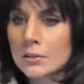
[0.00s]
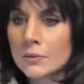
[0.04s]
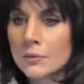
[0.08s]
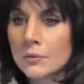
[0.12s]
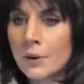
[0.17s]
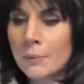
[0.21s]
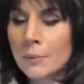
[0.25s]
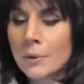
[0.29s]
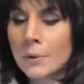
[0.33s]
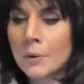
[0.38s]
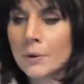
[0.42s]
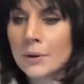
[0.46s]

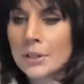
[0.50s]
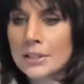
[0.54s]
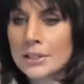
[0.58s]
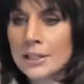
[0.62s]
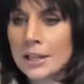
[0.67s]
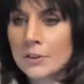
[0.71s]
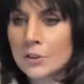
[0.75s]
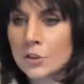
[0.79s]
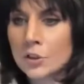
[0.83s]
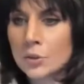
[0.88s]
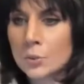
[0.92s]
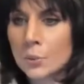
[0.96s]
February
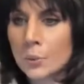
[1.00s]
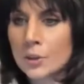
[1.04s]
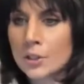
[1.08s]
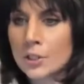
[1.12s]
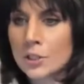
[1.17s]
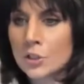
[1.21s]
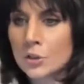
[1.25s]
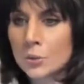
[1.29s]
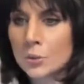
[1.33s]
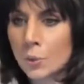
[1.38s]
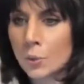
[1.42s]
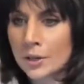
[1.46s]
10th,
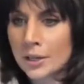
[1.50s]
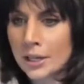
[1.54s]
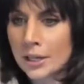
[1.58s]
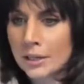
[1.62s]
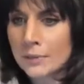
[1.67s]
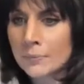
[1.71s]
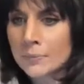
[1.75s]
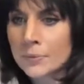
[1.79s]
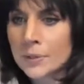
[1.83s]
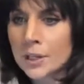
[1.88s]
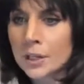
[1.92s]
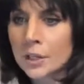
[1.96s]

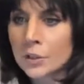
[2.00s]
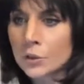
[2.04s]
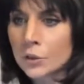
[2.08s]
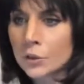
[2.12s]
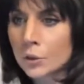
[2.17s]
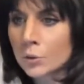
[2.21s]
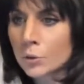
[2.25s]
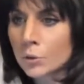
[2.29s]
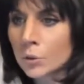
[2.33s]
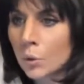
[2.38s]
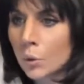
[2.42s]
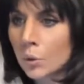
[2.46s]
2020, the
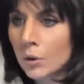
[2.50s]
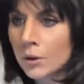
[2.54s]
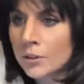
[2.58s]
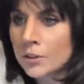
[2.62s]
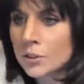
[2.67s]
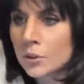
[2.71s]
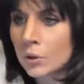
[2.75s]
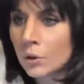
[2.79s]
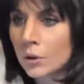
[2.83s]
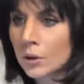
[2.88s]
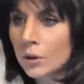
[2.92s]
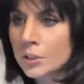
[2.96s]
Lord
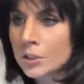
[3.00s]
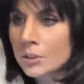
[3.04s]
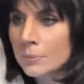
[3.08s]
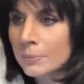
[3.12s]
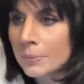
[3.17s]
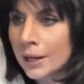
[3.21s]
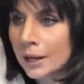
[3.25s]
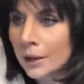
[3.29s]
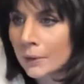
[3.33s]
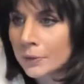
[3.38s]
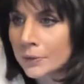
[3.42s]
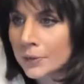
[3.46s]
talks
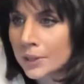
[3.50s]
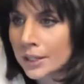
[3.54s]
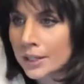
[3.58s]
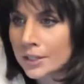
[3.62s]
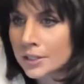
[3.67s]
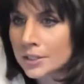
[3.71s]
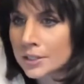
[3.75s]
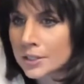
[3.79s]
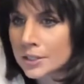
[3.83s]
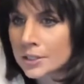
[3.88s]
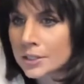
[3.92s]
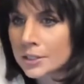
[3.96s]
about
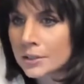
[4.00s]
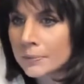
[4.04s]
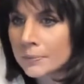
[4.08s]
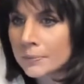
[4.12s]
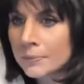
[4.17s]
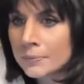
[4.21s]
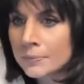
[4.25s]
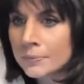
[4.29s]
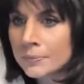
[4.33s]
this.